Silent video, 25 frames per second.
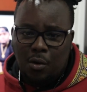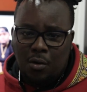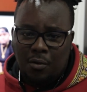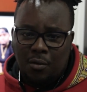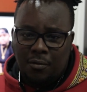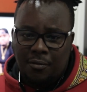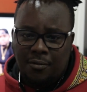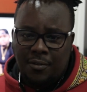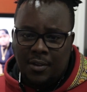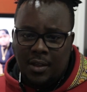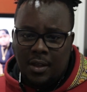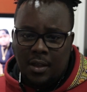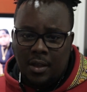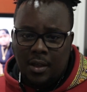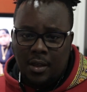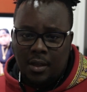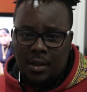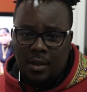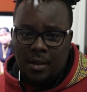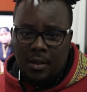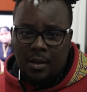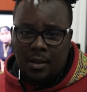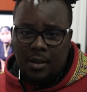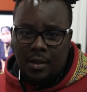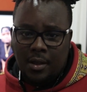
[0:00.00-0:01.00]
of
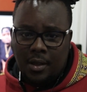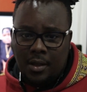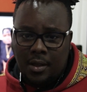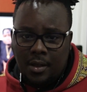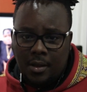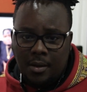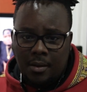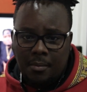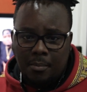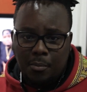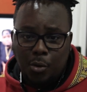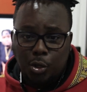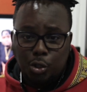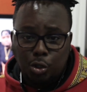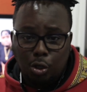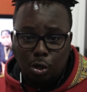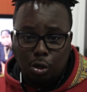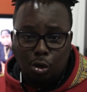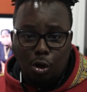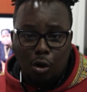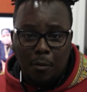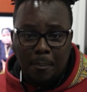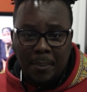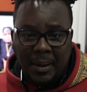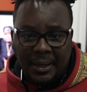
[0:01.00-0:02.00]
Mortal
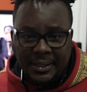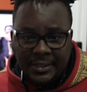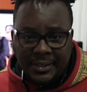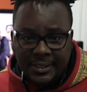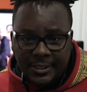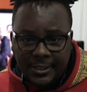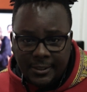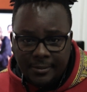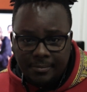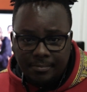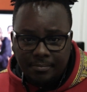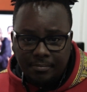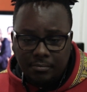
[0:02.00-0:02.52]
Kombat.